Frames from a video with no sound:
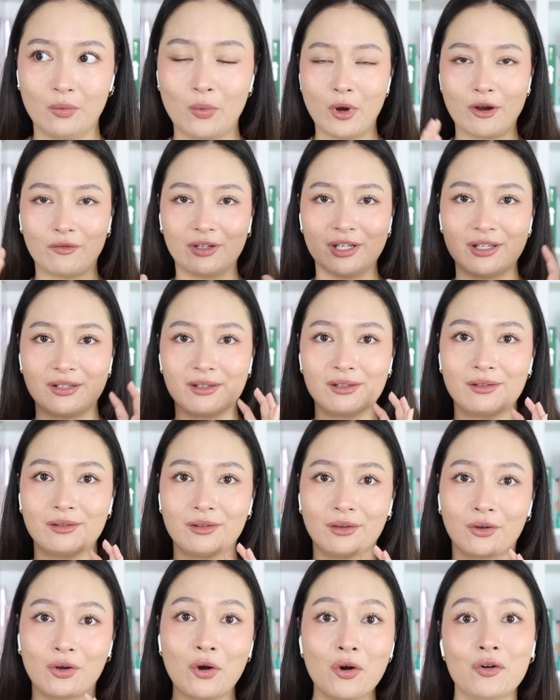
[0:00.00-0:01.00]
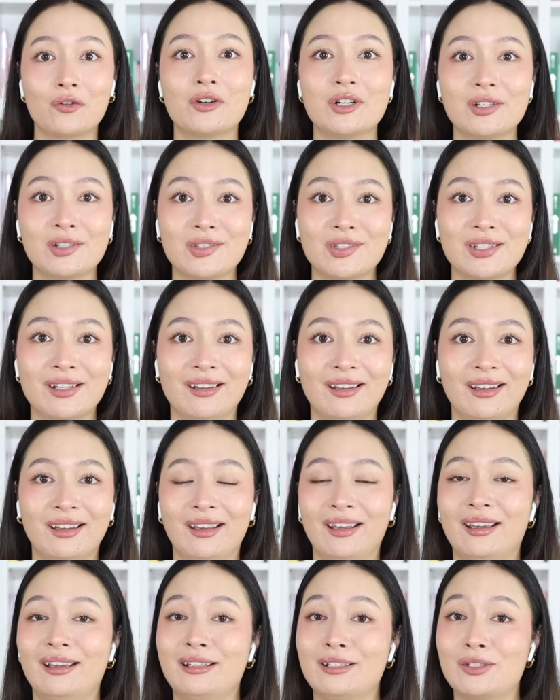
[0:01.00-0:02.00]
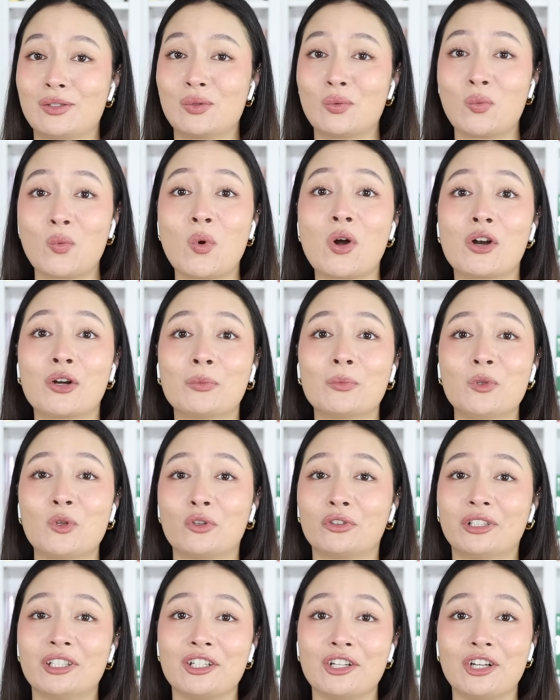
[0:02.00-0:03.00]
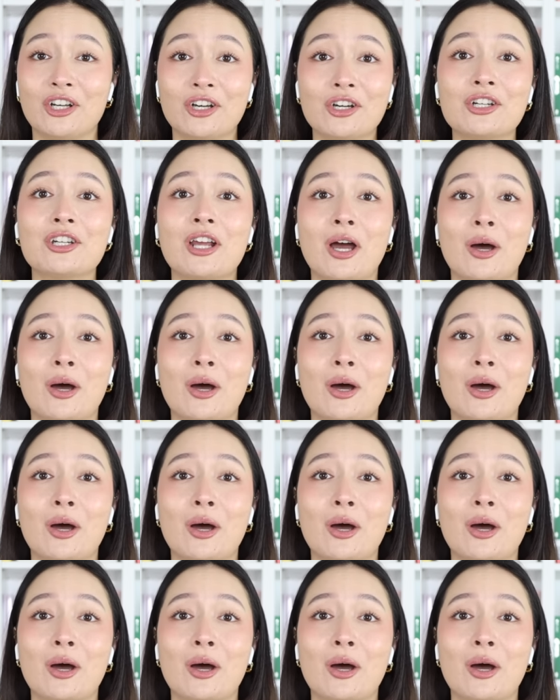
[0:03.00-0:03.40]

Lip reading: Whereas the chorus It's warm, you're in good